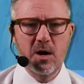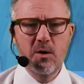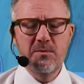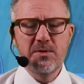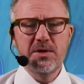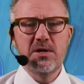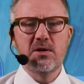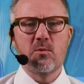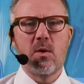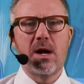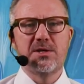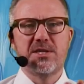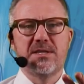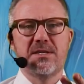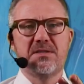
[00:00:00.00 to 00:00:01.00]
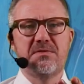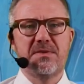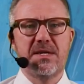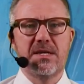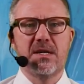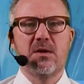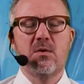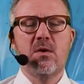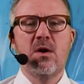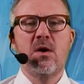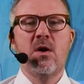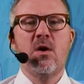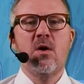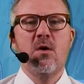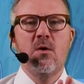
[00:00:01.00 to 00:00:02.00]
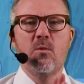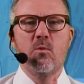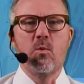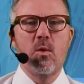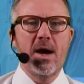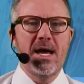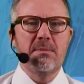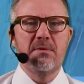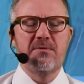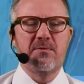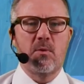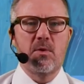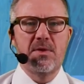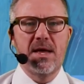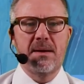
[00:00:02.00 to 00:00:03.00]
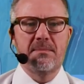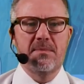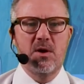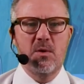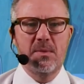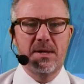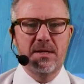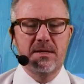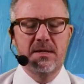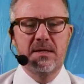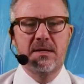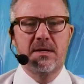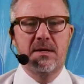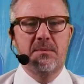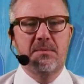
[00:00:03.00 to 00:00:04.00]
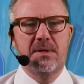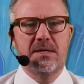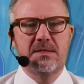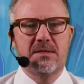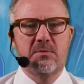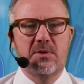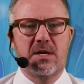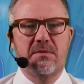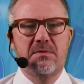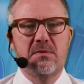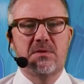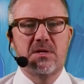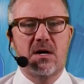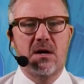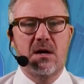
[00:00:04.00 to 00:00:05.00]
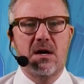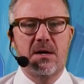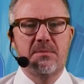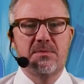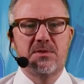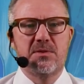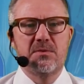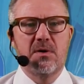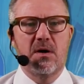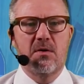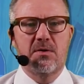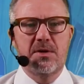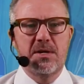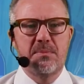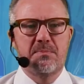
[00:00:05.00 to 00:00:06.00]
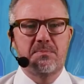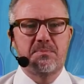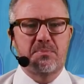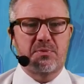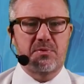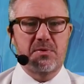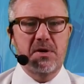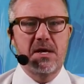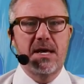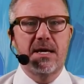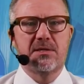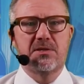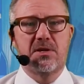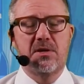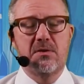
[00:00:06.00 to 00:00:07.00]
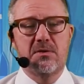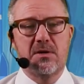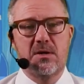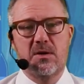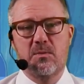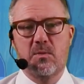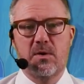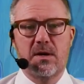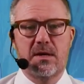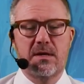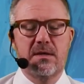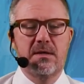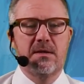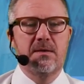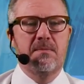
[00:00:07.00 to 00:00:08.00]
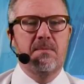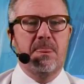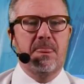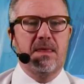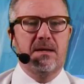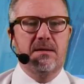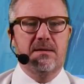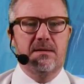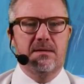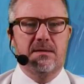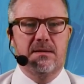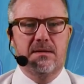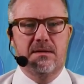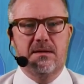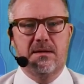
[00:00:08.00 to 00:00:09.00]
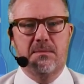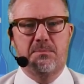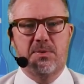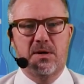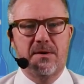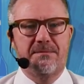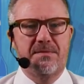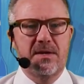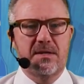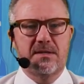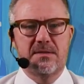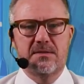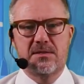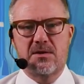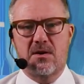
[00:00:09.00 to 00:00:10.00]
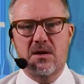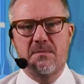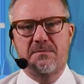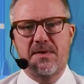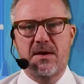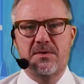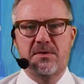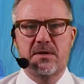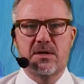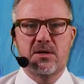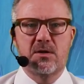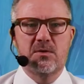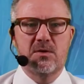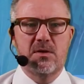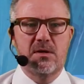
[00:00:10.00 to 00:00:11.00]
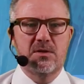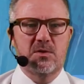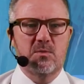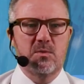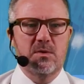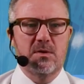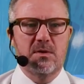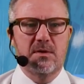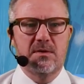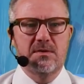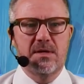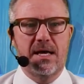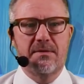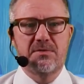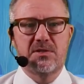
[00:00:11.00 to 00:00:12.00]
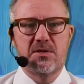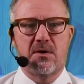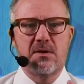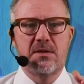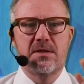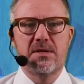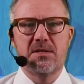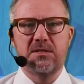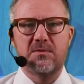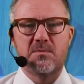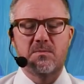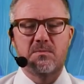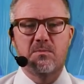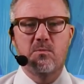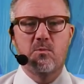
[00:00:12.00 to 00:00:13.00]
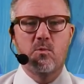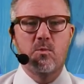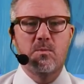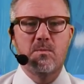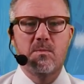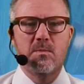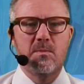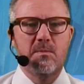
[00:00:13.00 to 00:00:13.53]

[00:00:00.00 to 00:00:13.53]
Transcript: Hopefully you're watching this video way before that moment, because it will give you time to already pre-execute the homework. A perfect startup founder in CodeLaunch will have started this as